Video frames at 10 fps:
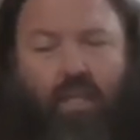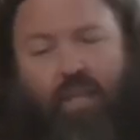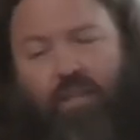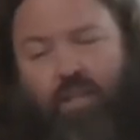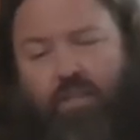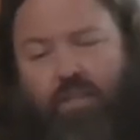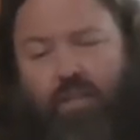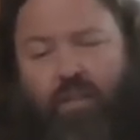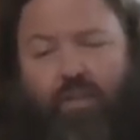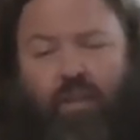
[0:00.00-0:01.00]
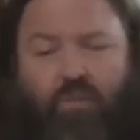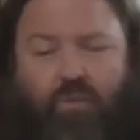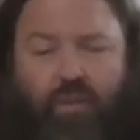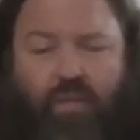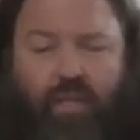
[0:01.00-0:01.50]
And the other side of that
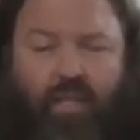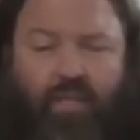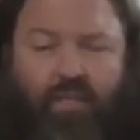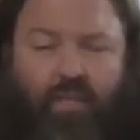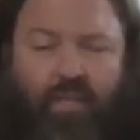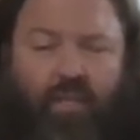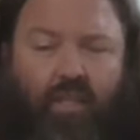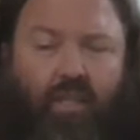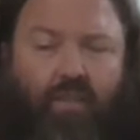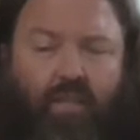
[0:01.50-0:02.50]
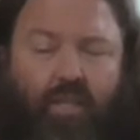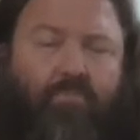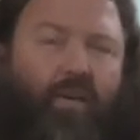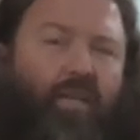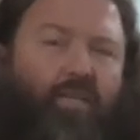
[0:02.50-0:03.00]
coin is the
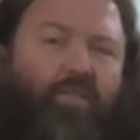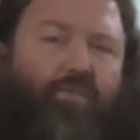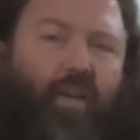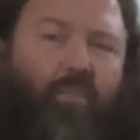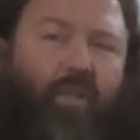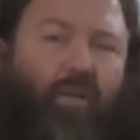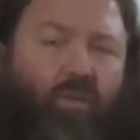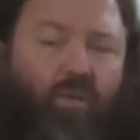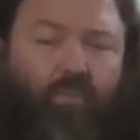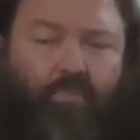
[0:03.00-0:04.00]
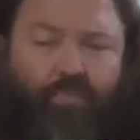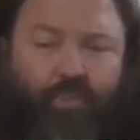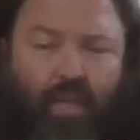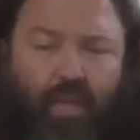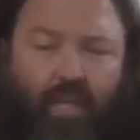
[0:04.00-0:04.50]
impacts of family law
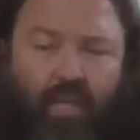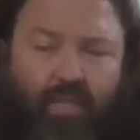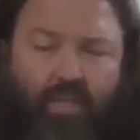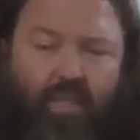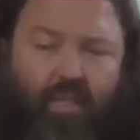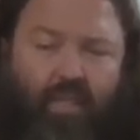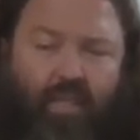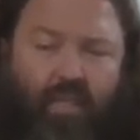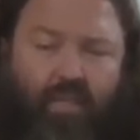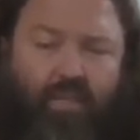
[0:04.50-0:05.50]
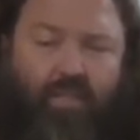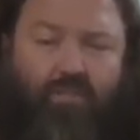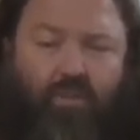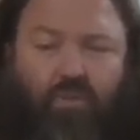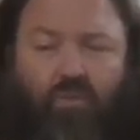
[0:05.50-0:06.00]
and the
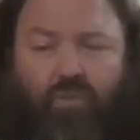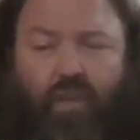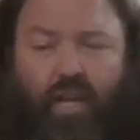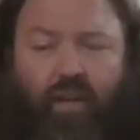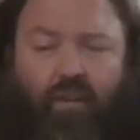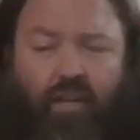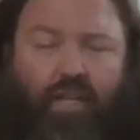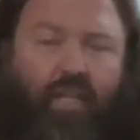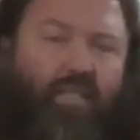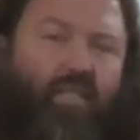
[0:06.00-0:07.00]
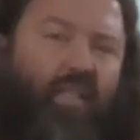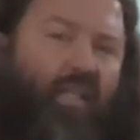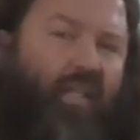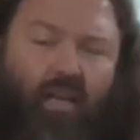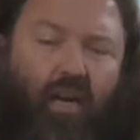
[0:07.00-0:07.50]
struggle there. And I guess
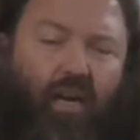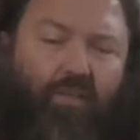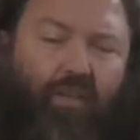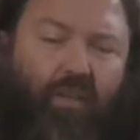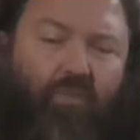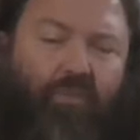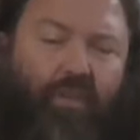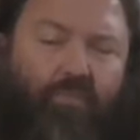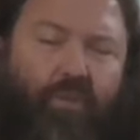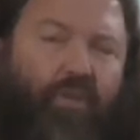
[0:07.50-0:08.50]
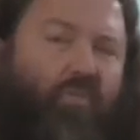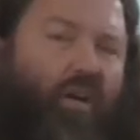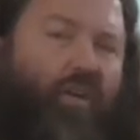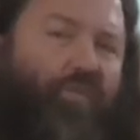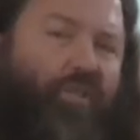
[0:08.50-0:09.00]
I think we've done pretty
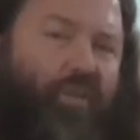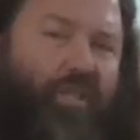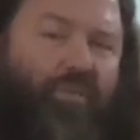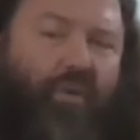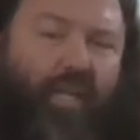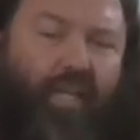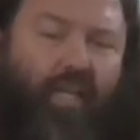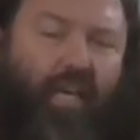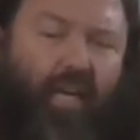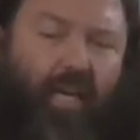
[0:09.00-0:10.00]
well for 2020.